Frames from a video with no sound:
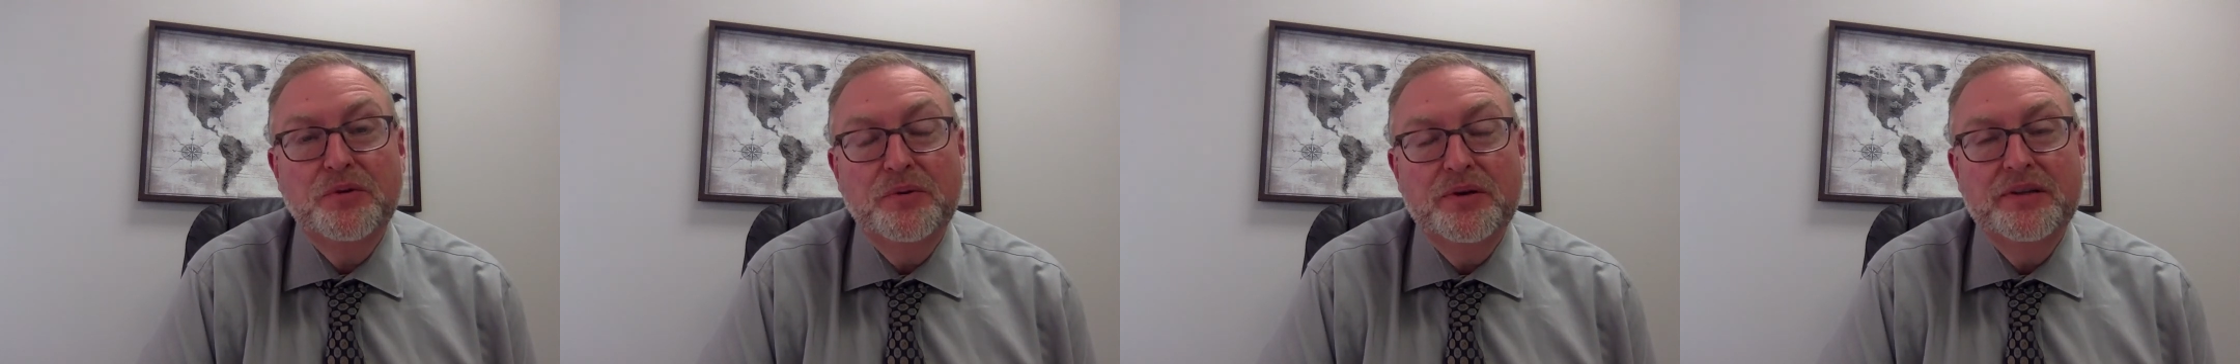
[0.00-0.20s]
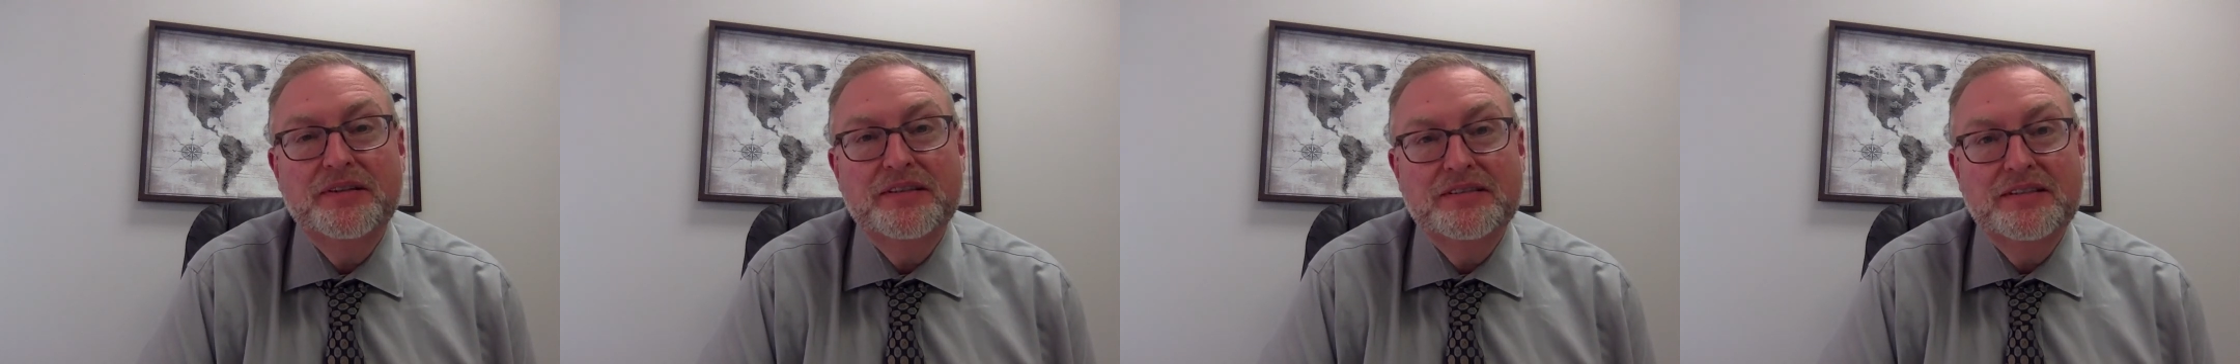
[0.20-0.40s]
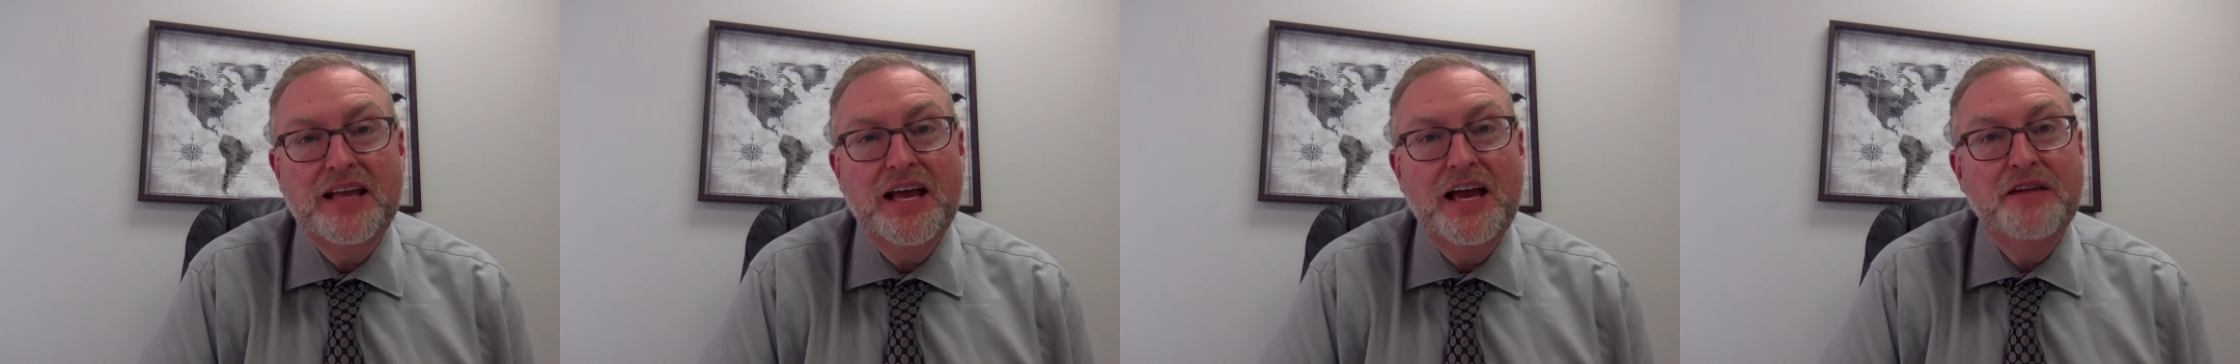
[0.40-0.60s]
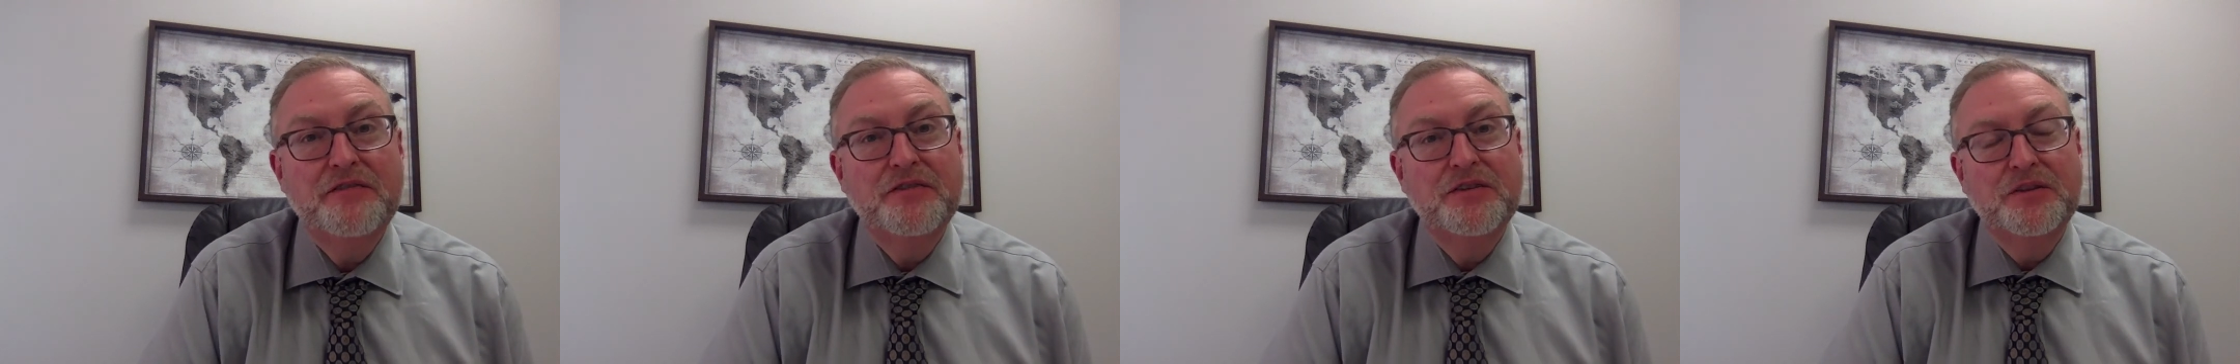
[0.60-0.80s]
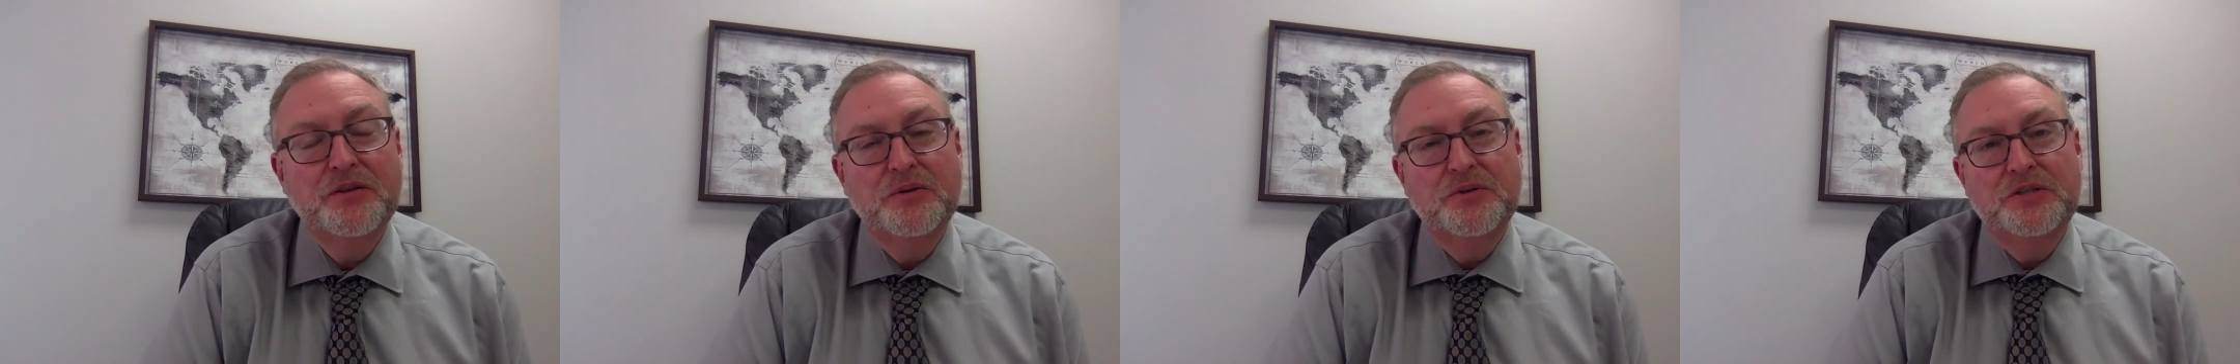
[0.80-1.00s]
with his life
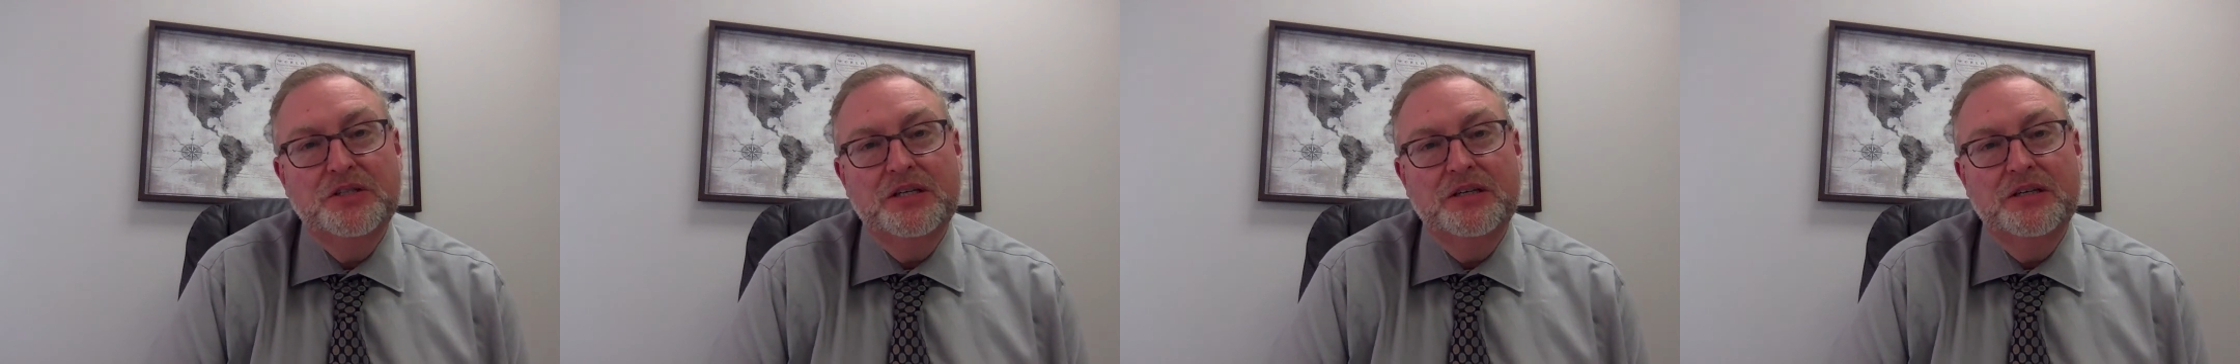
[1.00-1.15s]
in those